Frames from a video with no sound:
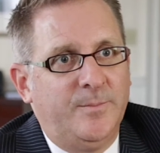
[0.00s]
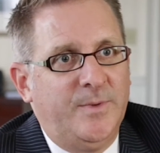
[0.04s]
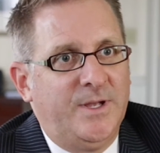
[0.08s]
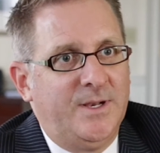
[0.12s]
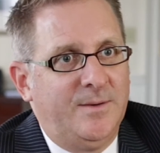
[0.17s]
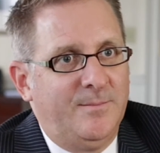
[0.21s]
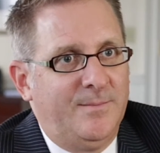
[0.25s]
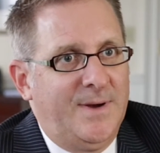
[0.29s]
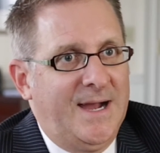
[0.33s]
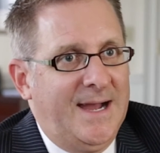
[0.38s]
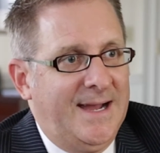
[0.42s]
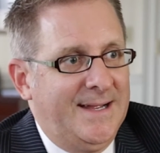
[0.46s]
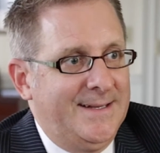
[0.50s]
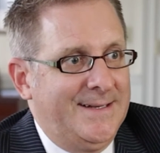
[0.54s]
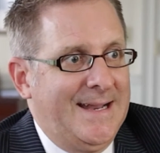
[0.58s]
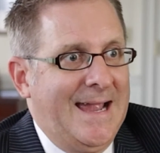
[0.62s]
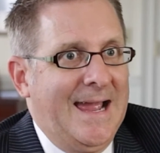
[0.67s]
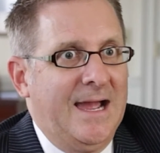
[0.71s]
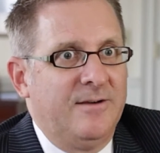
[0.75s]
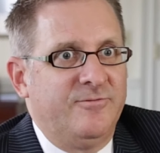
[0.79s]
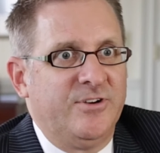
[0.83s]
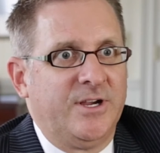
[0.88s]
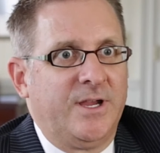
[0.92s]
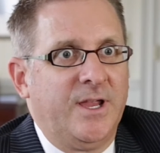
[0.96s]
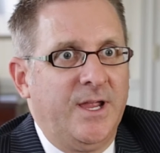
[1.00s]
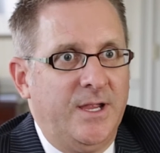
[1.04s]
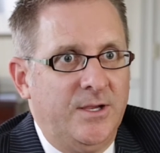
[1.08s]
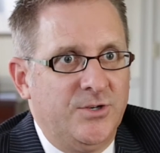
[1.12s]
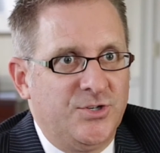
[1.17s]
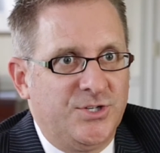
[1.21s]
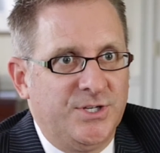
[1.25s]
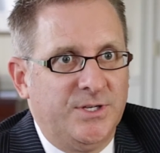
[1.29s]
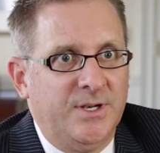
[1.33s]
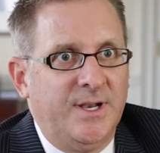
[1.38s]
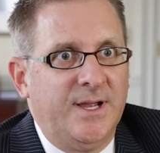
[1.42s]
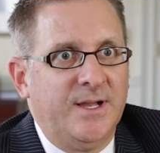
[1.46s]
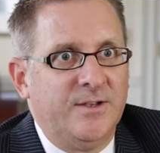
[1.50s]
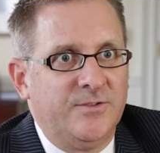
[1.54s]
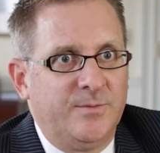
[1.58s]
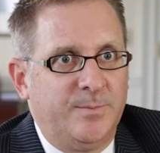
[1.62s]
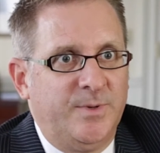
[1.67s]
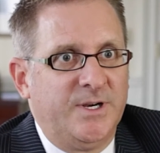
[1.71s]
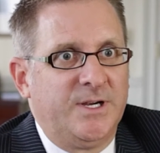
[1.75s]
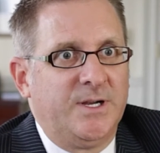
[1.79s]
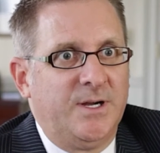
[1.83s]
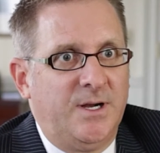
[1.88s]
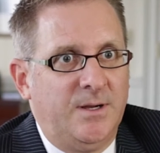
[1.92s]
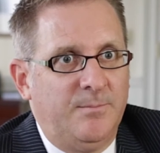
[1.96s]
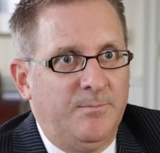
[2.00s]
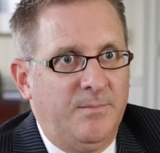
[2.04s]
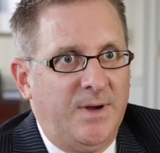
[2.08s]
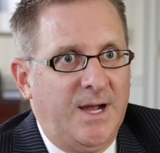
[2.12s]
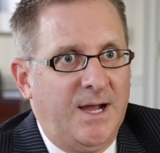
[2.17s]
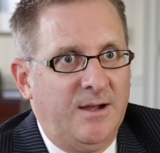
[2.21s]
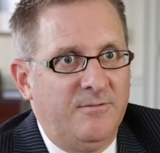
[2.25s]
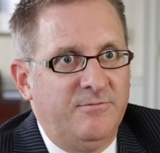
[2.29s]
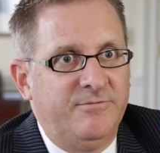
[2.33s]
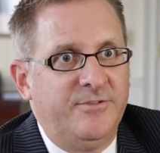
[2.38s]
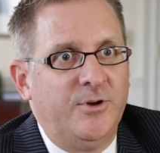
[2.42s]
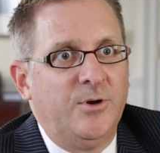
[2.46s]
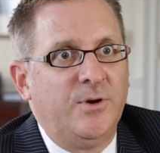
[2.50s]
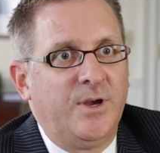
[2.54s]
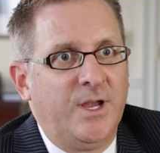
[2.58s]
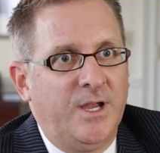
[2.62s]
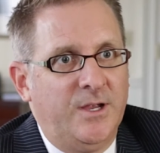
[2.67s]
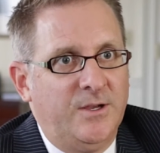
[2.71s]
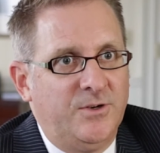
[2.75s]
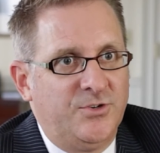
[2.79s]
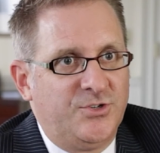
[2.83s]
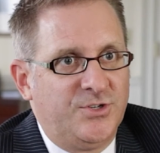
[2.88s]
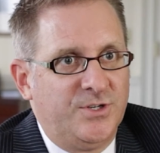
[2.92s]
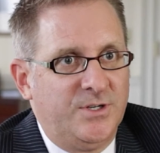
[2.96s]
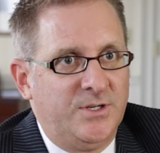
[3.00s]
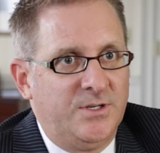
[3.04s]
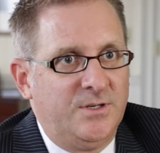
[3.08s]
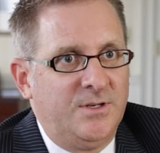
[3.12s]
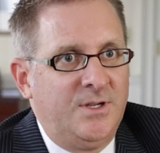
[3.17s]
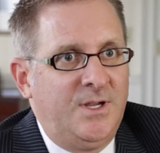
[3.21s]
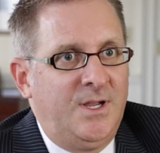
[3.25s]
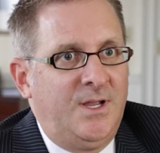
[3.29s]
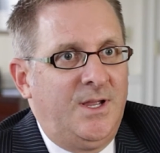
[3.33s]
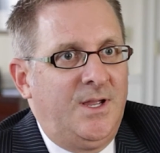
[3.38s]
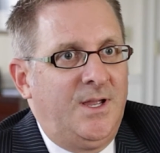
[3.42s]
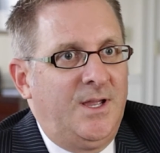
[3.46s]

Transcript: My avocation has become my vocation.